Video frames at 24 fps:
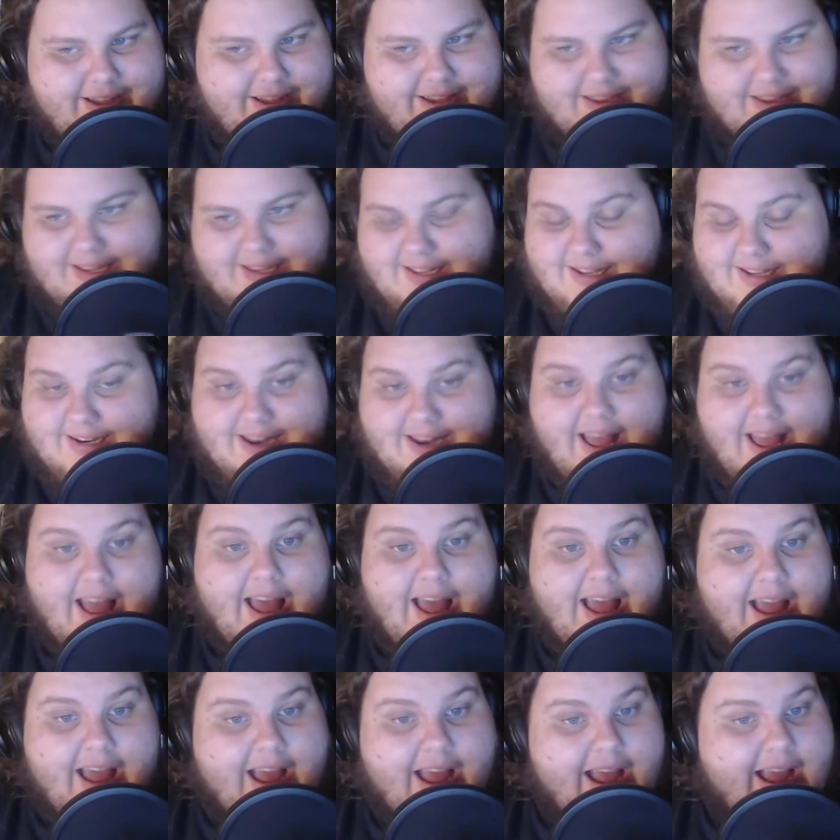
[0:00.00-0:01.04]
he
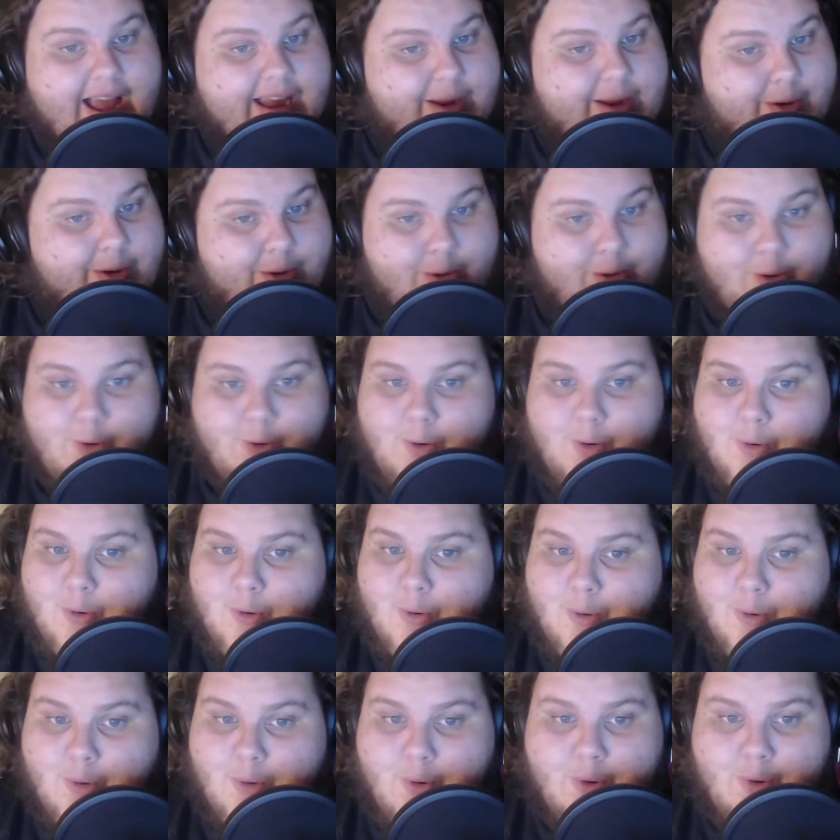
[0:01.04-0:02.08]
died a
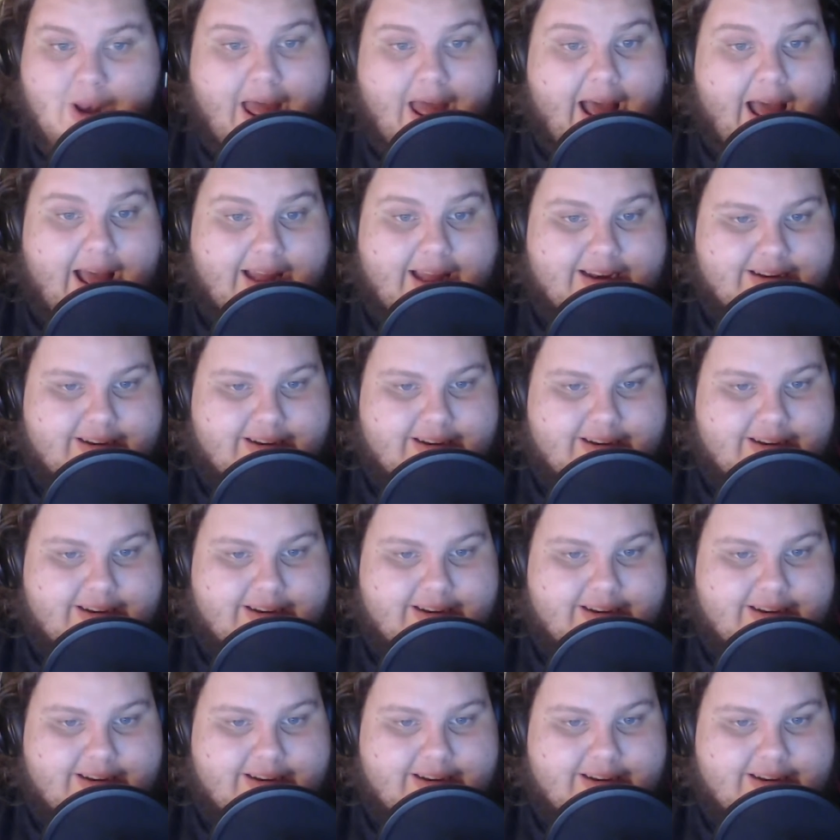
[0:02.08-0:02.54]
whole lot.